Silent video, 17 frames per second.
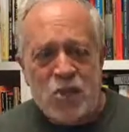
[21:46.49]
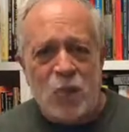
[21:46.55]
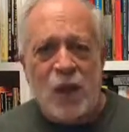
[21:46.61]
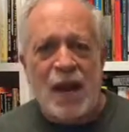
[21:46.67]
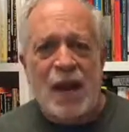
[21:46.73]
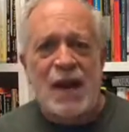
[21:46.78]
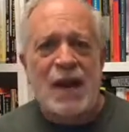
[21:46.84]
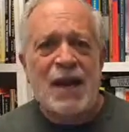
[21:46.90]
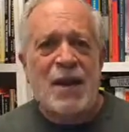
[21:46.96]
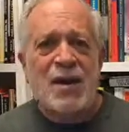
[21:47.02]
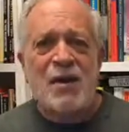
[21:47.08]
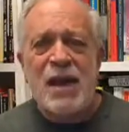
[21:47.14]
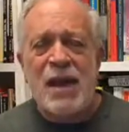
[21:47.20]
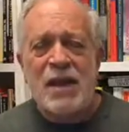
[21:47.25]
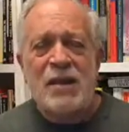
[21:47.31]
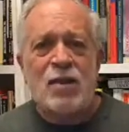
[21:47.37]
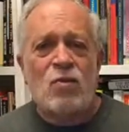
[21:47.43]
When I hear
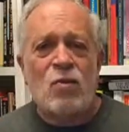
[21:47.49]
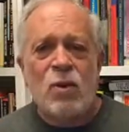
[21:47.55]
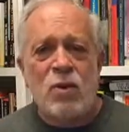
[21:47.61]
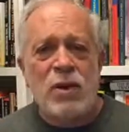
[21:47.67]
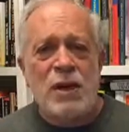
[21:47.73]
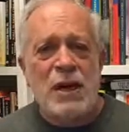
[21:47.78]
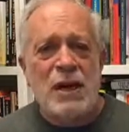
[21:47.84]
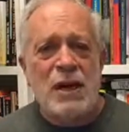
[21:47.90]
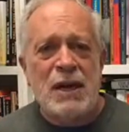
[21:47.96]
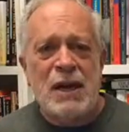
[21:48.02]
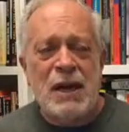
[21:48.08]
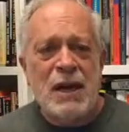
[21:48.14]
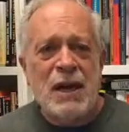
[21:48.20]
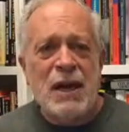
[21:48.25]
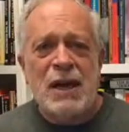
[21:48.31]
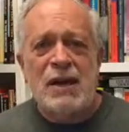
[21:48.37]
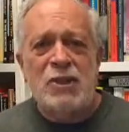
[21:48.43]
that Rudy
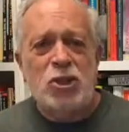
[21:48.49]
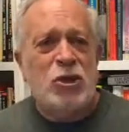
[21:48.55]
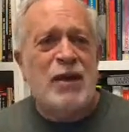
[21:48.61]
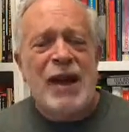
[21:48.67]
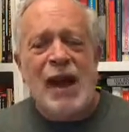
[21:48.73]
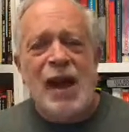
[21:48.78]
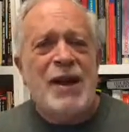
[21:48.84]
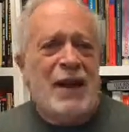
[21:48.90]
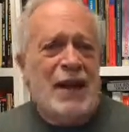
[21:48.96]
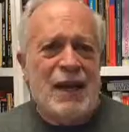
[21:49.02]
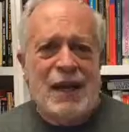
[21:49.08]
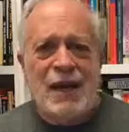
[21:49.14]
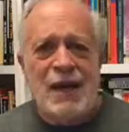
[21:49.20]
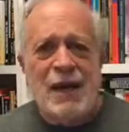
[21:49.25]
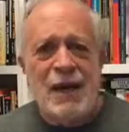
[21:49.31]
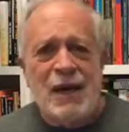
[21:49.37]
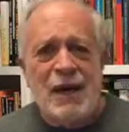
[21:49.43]
Giuliani
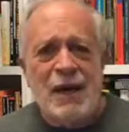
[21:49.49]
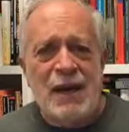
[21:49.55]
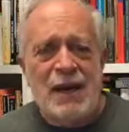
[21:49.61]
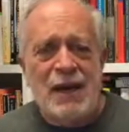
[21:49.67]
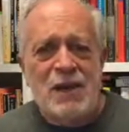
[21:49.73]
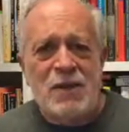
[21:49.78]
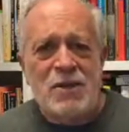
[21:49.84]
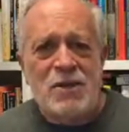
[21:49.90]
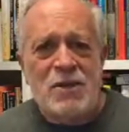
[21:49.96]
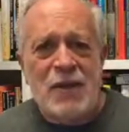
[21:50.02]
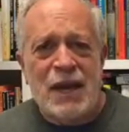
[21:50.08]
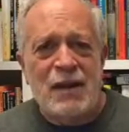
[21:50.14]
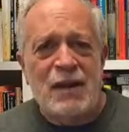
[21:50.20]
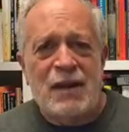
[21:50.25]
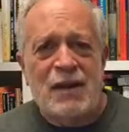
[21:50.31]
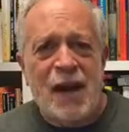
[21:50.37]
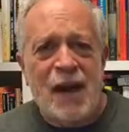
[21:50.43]
is
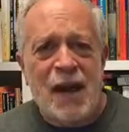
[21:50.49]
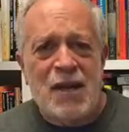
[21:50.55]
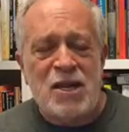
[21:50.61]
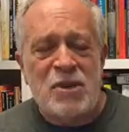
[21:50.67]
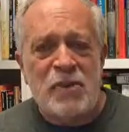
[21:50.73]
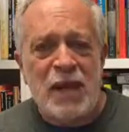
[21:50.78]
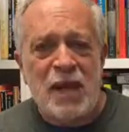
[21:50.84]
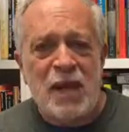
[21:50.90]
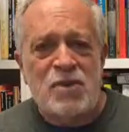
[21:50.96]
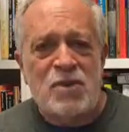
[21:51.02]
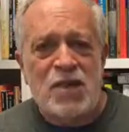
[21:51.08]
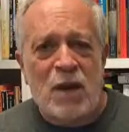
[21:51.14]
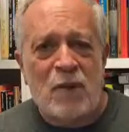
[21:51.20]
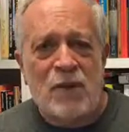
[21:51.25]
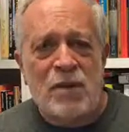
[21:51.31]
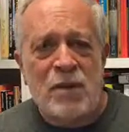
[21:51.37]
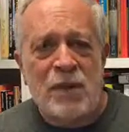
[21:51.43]
in line to become
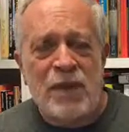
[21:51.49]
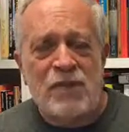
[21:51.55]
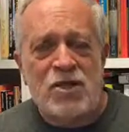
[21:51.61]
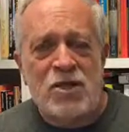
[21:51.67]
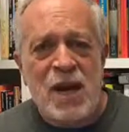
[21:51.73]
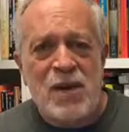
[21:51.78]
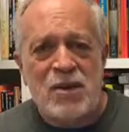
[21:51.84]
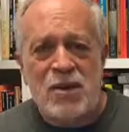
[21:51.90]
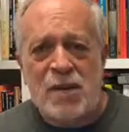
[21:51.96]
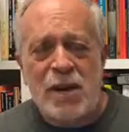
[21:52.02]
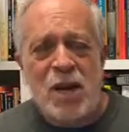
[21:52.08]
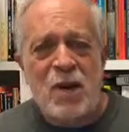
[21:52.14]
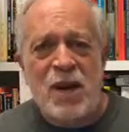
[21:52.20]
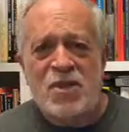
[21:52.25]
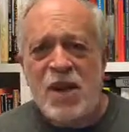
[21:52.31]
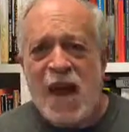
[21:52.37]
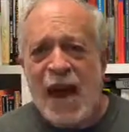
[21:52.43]
Secretary of State, somebody who
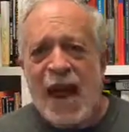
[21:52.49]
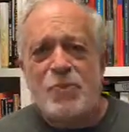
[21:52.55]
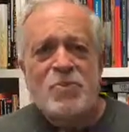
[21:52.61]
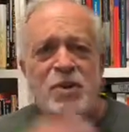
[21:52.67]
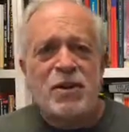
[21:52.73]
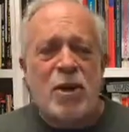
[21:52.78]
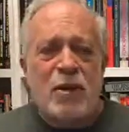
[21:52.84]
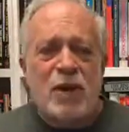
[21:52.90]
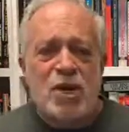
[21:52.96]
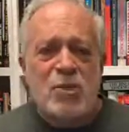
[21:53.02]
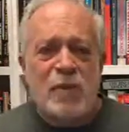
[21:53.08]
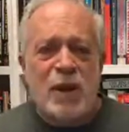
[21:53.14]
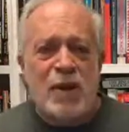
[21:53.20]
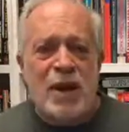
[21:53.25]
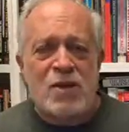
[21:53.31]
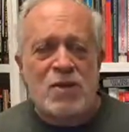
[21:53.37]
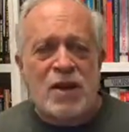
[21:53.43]
has absolutely no
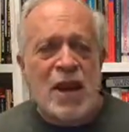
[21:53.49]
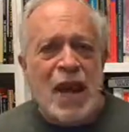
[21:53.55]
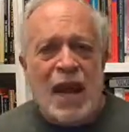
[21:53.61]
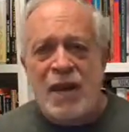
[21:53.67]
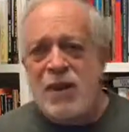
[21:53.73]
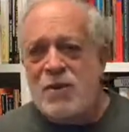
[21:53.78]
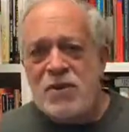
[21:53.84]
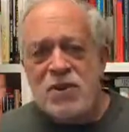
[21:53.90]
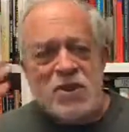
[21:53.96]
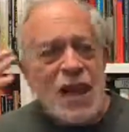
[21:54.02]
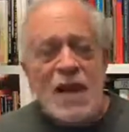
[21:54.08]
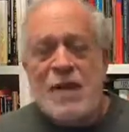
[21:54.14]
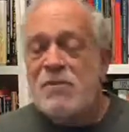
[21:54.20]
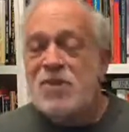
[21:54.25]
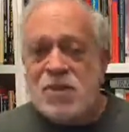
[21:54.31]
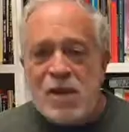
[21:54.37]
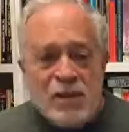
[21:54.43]
experience and who
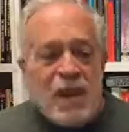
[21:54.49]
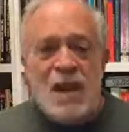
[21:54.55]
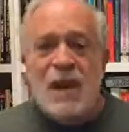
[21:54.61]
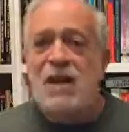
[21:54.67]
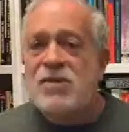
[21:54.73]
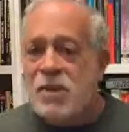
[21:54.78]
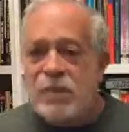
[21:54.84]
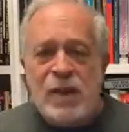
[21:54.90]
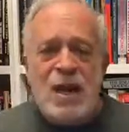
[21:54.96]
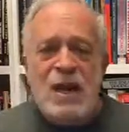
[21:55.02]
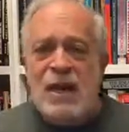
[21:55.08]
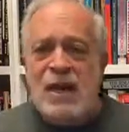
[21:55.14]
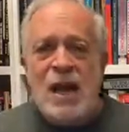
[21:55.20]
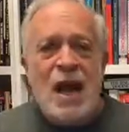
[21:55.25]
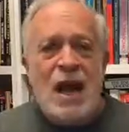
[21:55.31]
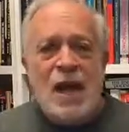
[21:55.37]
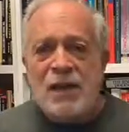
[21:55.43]
seems to me to
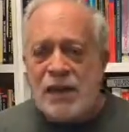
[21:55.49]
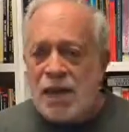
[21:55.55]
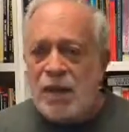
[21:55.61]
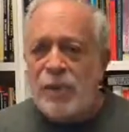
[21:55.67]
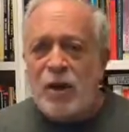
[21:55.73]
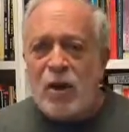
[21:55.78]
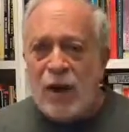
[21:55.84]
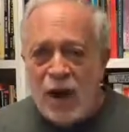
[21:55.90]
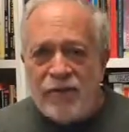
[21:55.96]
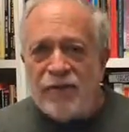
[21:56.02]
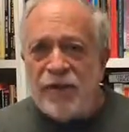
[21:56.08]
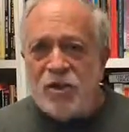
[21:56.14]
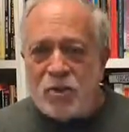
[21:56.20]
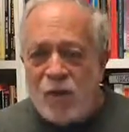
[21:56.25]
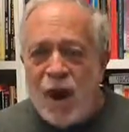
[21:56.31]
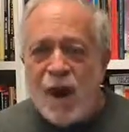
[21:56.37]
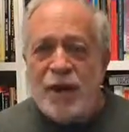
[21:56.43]
be a little bit off
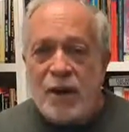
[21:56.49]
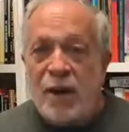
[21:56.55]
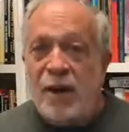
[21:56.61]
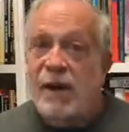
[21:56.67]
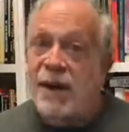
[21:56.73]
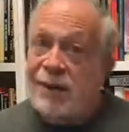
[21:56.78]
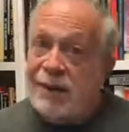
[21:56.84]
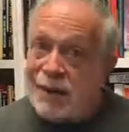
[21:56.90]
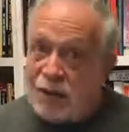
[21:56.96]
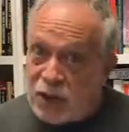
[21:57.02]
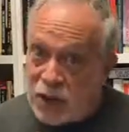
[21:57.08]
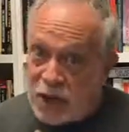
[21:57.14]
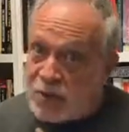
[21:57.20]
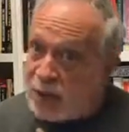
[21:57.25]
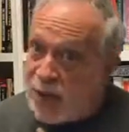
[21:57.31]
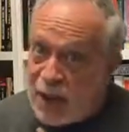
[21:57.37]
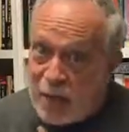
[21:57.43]
his rocker,
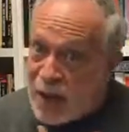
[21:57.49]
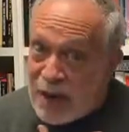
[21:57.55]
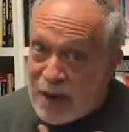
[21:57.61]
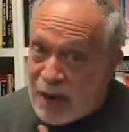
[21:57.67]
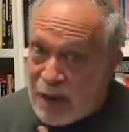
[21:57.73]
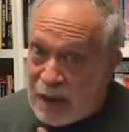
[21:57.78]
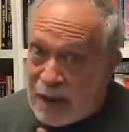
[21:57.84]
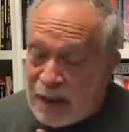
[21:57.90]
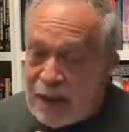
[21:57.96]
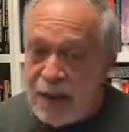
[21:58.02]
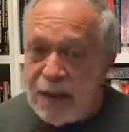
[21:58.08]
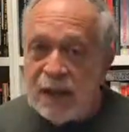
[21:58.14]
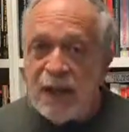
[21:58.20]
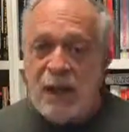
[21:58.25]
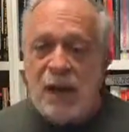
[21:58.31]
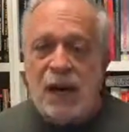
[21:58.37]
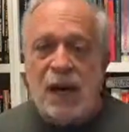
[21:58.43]
just my opinion,
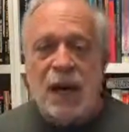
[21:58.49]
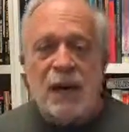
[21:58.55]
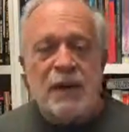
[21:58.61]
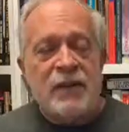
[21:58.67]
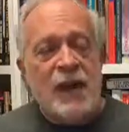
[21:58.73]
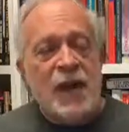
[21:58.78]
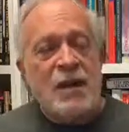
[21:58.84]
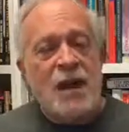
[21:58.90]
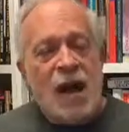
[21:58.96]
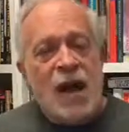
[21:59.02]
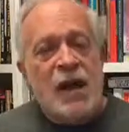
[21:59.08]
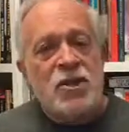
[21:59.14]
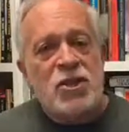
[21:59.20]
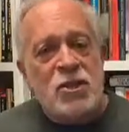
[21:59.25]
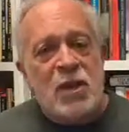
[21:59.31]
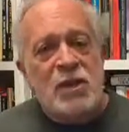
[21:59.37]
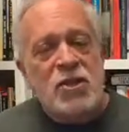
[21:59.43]
then I
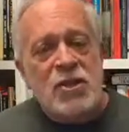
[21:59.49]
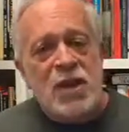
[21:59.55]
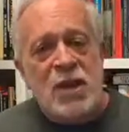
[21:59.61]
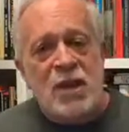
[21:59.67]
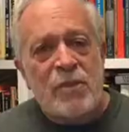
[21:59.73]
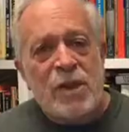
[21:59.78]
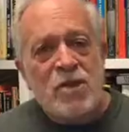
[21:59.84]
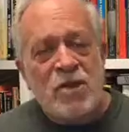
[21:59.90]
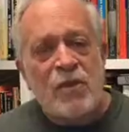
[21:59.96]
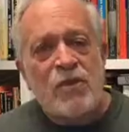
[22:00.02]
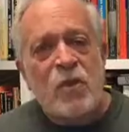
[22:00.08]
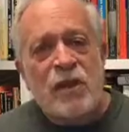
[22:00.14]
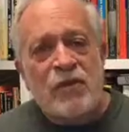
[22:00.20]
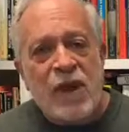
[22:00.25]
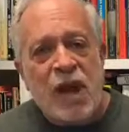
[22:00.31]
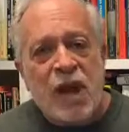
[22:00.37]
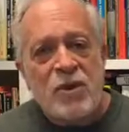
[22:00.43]
start saying to myself,
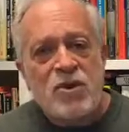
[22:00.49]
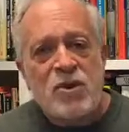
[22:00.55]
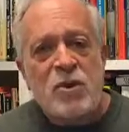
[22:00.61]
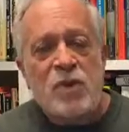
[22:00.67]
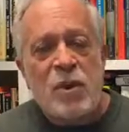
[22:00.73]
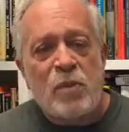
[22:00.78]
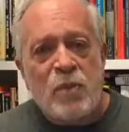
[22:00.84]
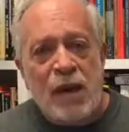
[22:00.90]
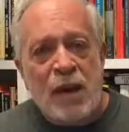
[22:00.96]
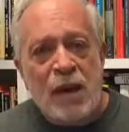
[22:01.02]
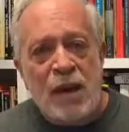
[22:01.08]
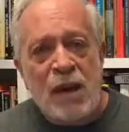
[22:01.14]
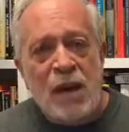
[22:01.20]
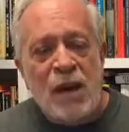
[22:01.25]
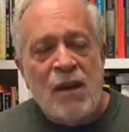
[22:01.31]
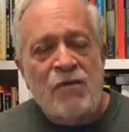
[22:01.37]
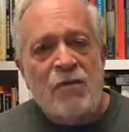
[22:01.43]
we've got to prepare
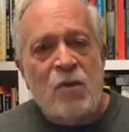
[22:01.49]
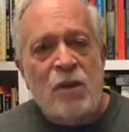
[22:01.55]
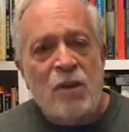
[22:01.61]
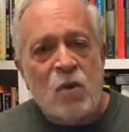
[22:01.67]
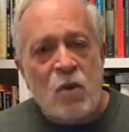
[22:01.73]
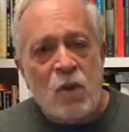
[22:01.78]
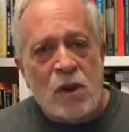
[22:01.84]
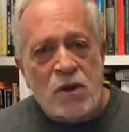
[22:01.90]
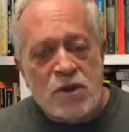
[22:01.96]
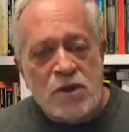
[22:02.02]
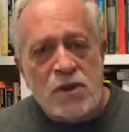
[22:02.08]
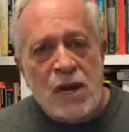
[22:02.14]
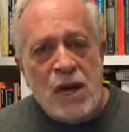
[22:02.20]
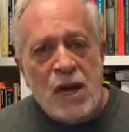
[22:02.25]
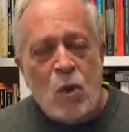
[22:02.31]
for the worst.